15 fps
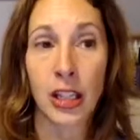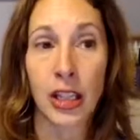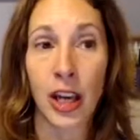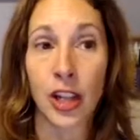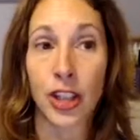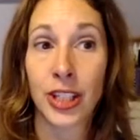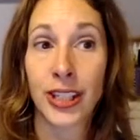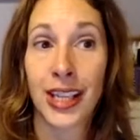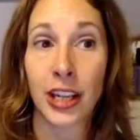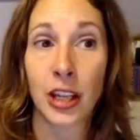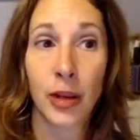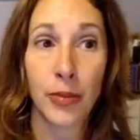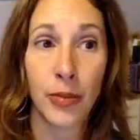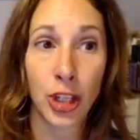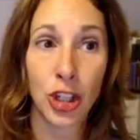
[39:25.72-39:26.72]
Now, I just said
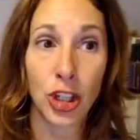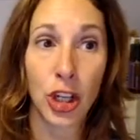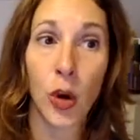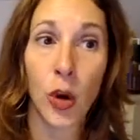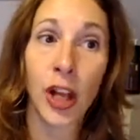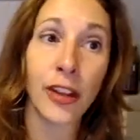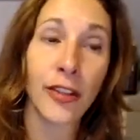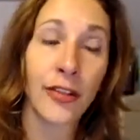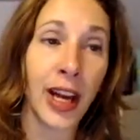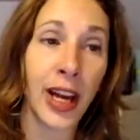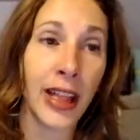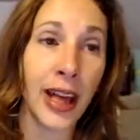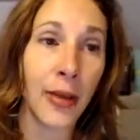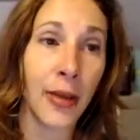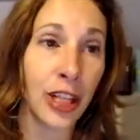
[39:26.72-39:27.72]
commission
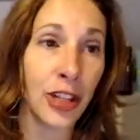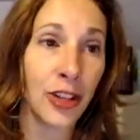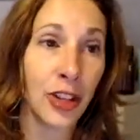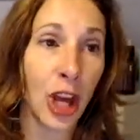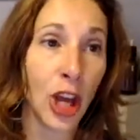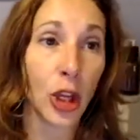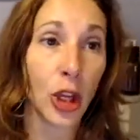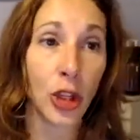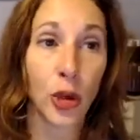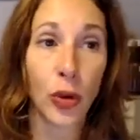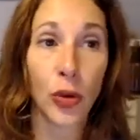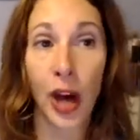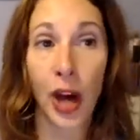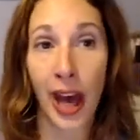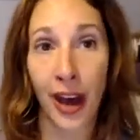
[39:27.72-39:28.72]
qualified. That means
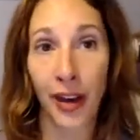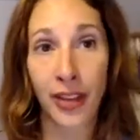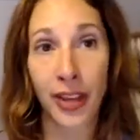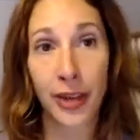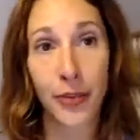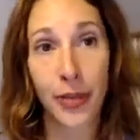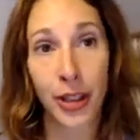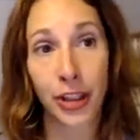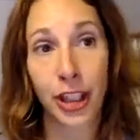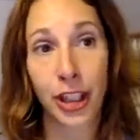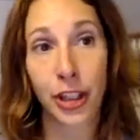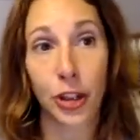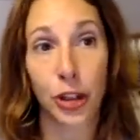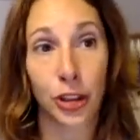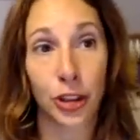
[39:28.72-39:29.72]
you have the ability
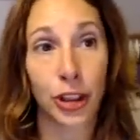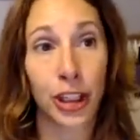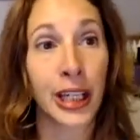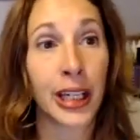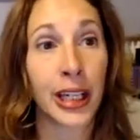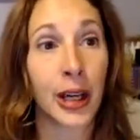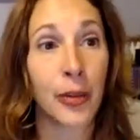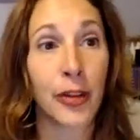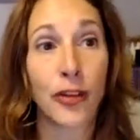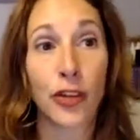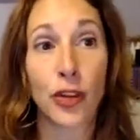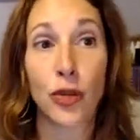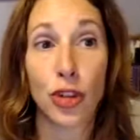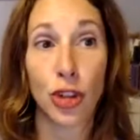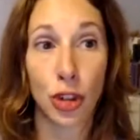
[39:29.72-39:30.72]
to earn income if
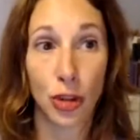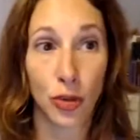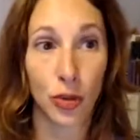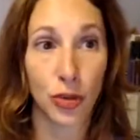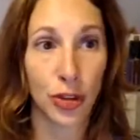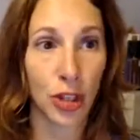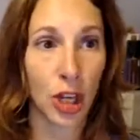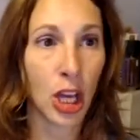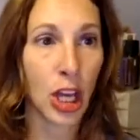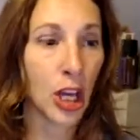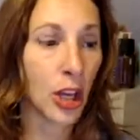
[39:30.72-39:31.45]
you choose.